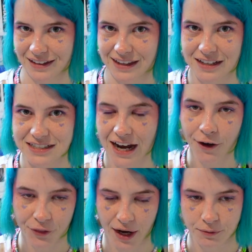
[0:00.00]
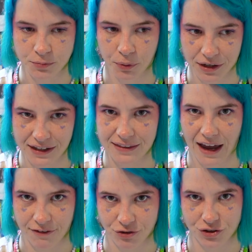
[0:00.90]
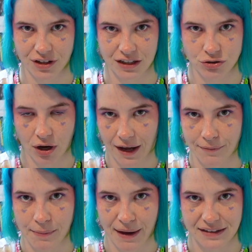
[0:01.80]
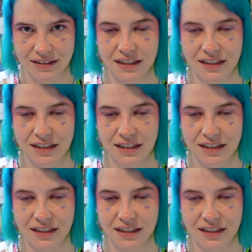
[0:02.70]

Like, they could tell that I was putting in the effort to like try my best.